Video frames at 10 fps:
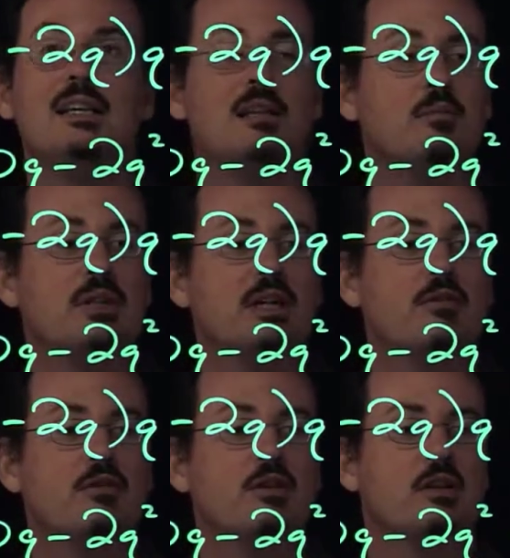And be
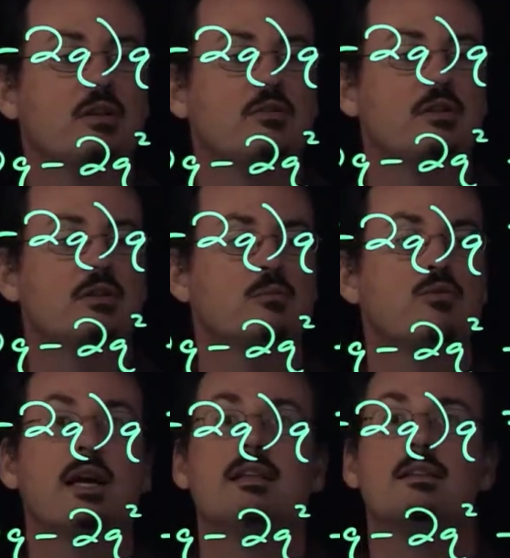careful that you
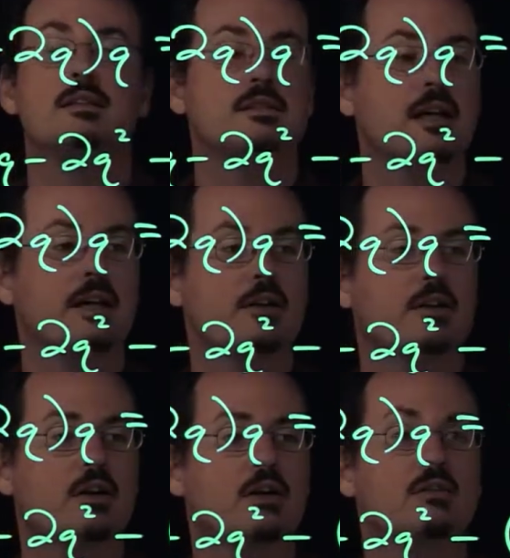subtract the entire
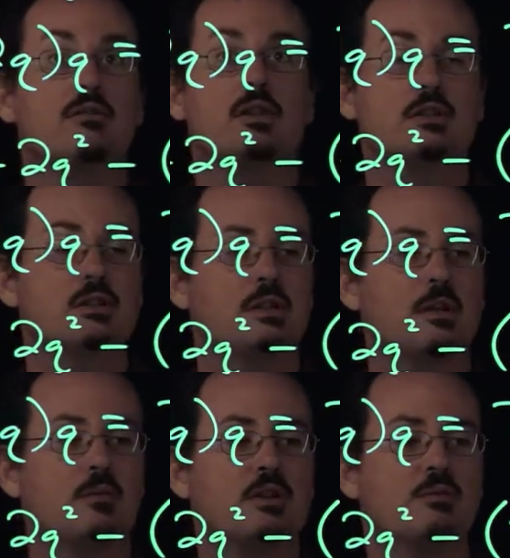cost function. That
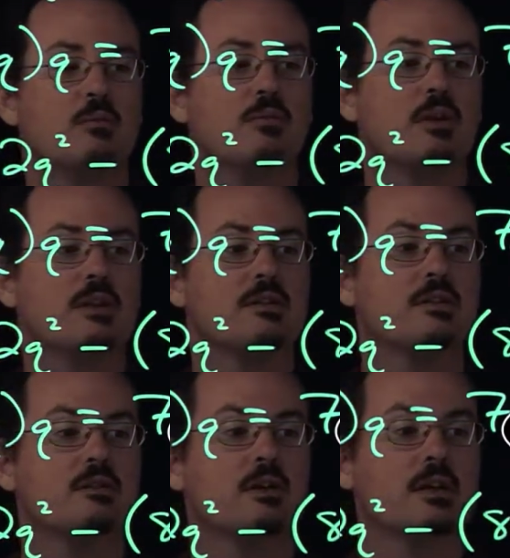means put
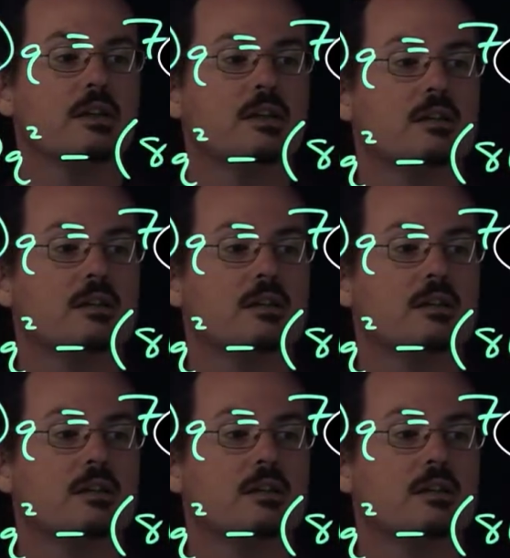parentheses around it,